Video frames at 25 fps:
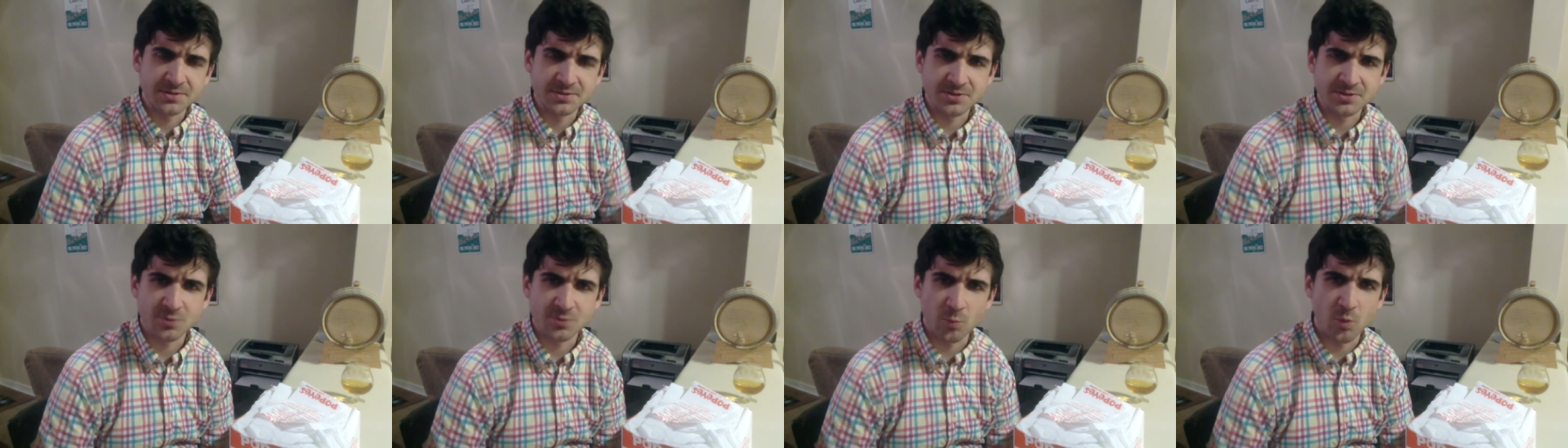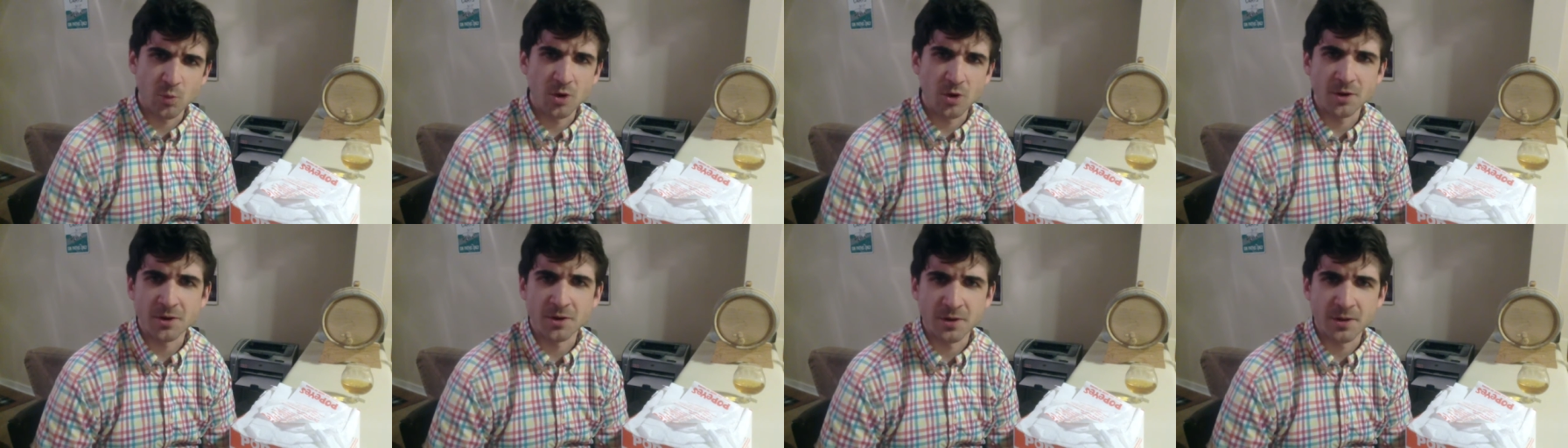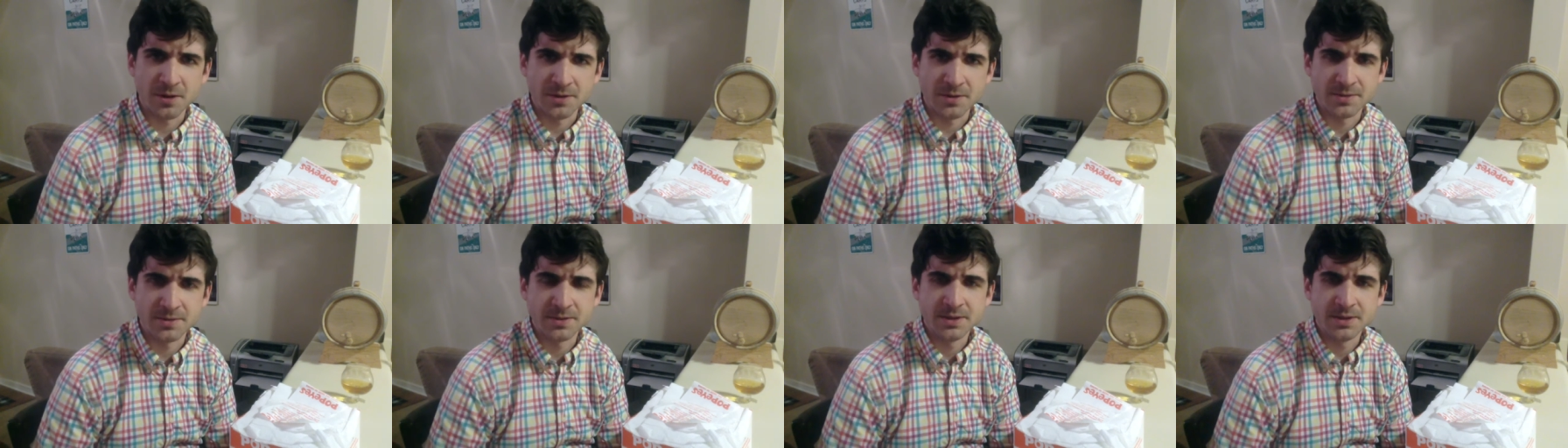to work
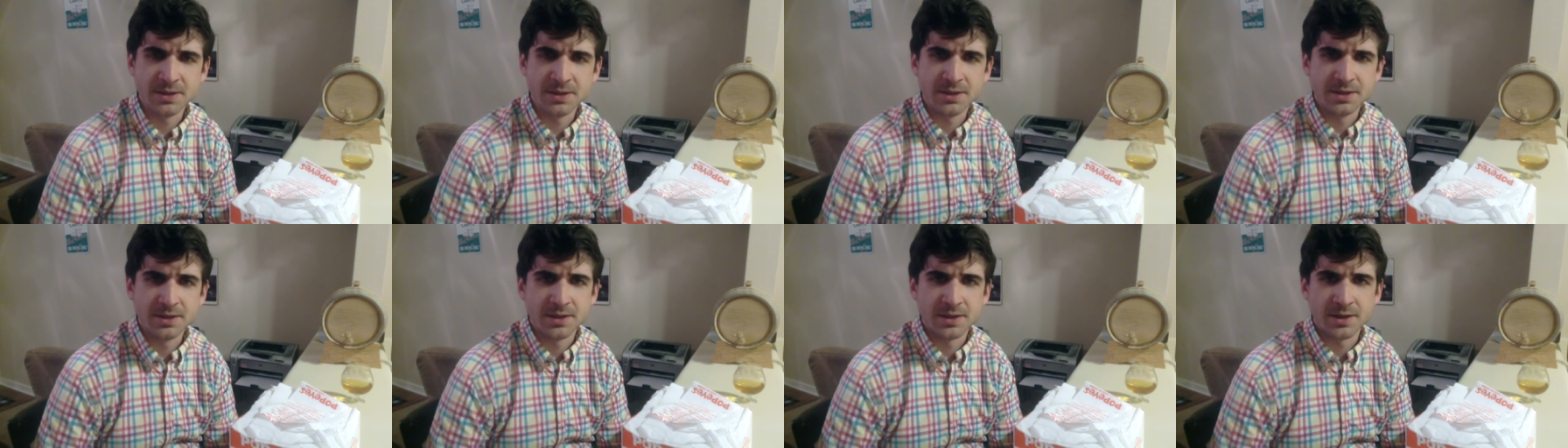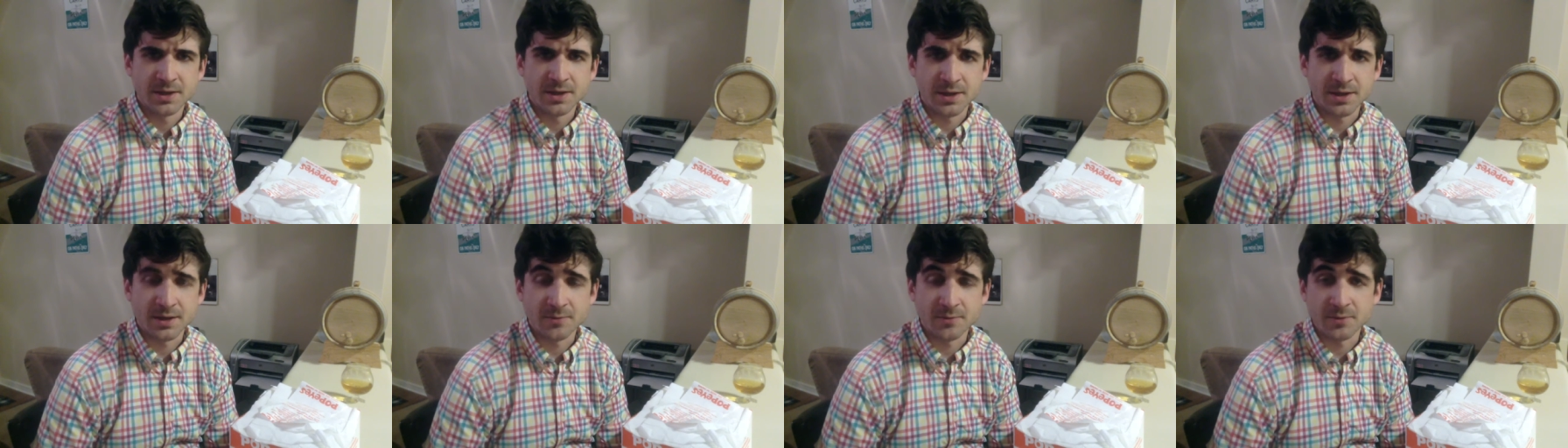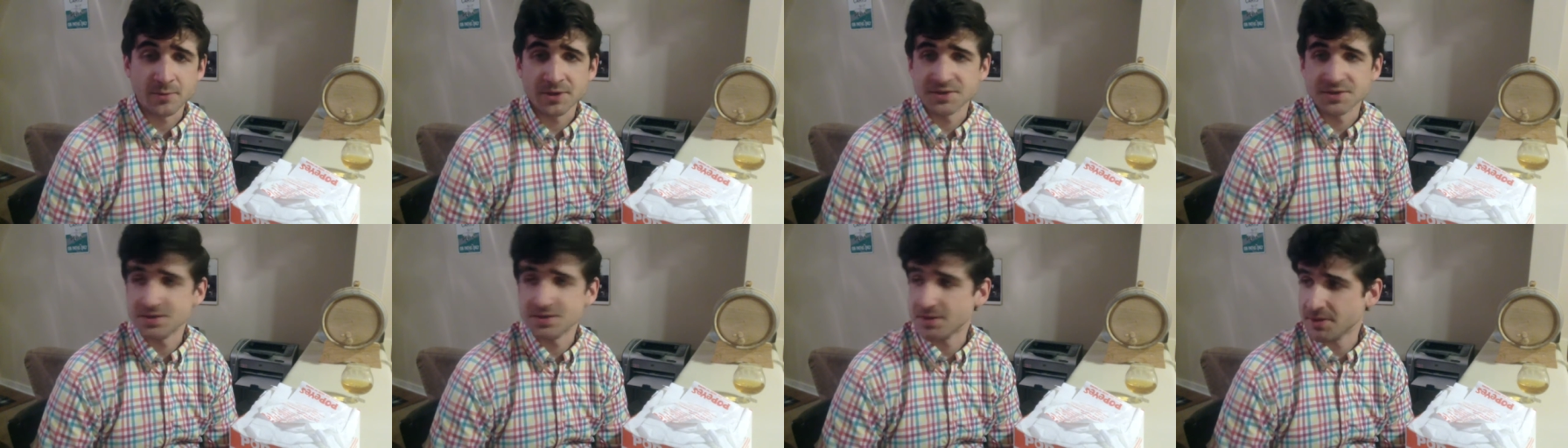on, uh,
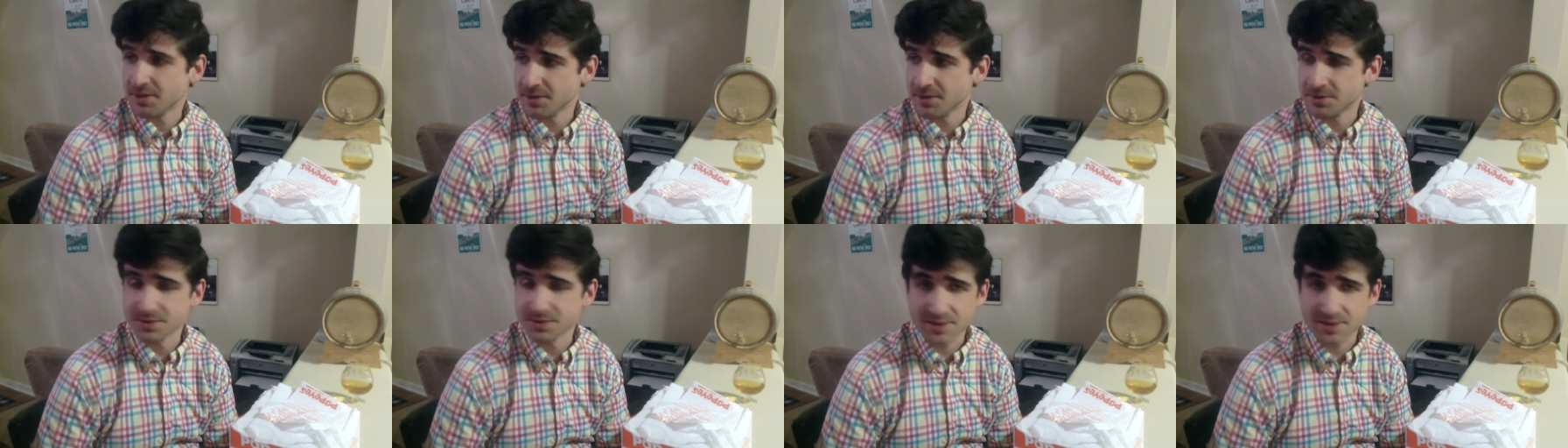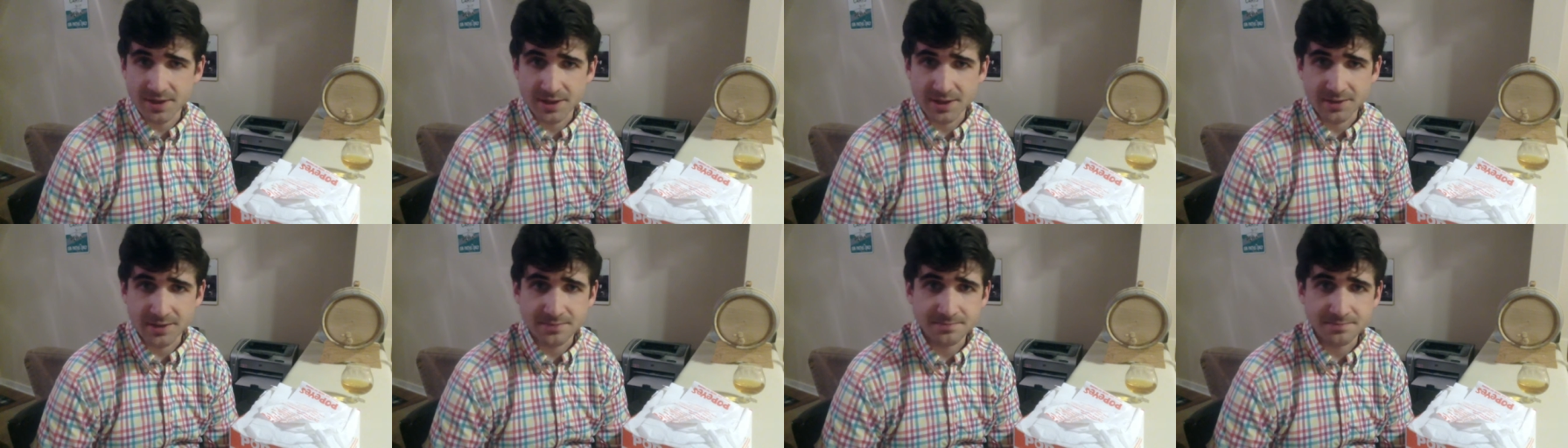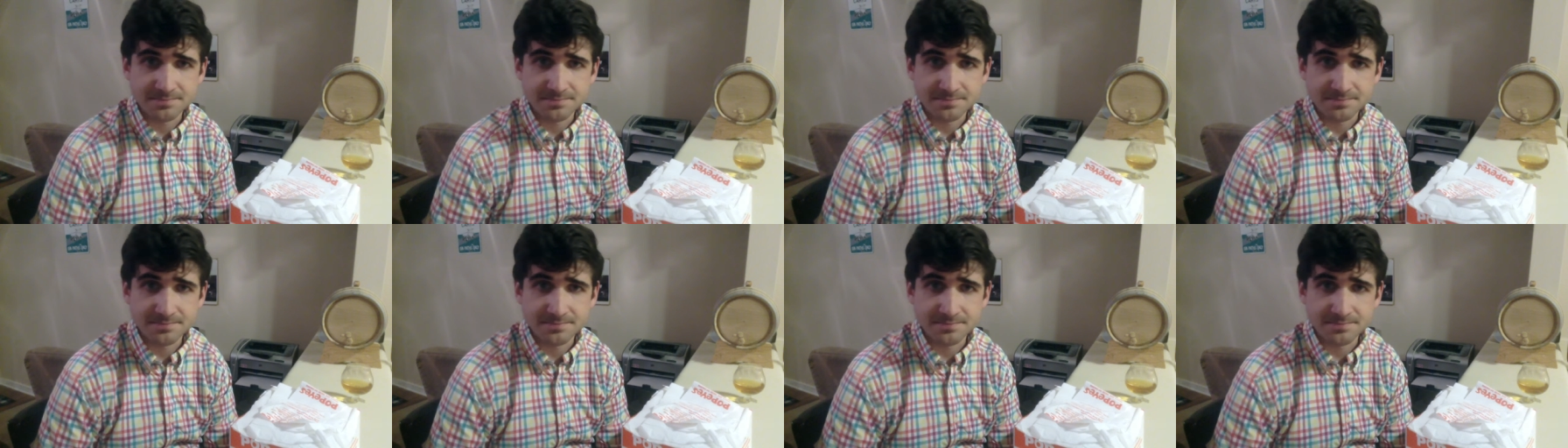what is it, Thursday.